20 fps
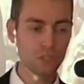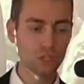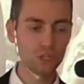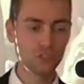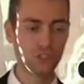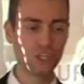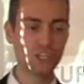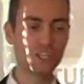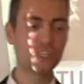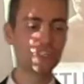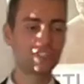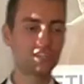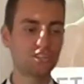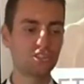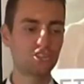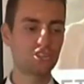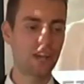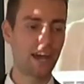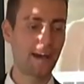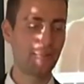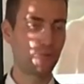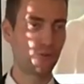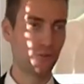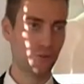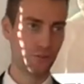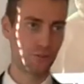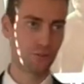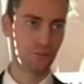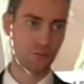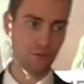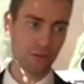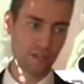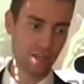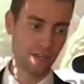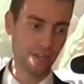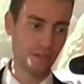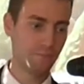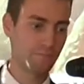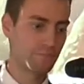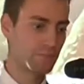Genesis chapter
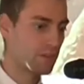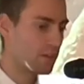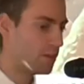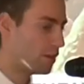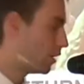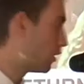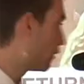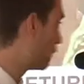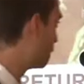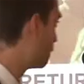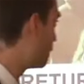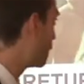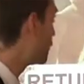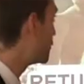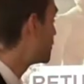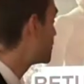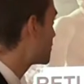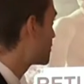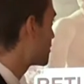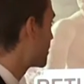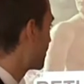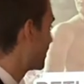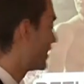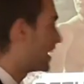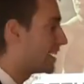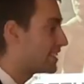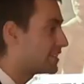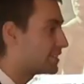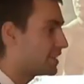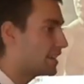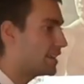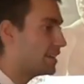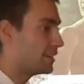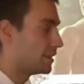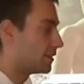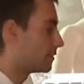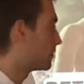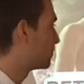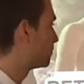3 verse 19.